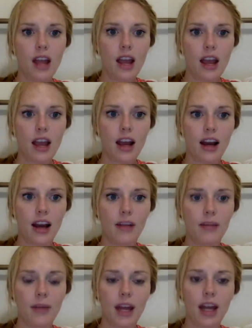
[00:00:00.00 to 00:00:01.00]

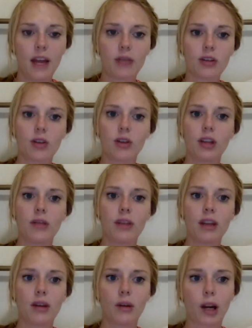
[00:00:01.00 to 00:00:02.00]
Um, and it was only when they
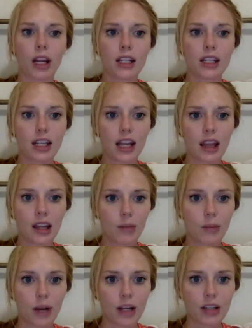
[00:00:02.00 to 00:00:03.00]
were working together and
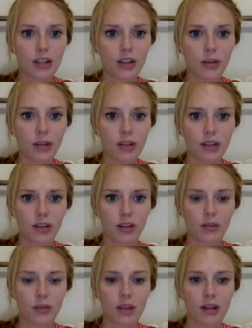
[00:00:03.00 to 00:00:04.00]
brainstorming as a group
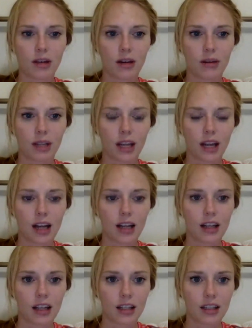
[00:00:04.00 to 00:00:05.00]
they were able to get
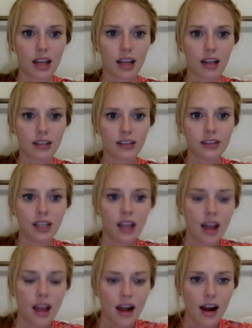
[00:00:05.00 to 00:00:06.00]
anything done.
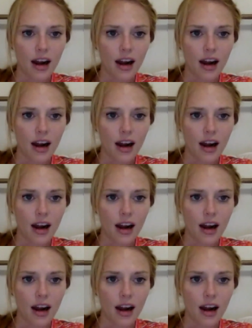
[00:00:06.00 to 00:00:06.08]
Yeah.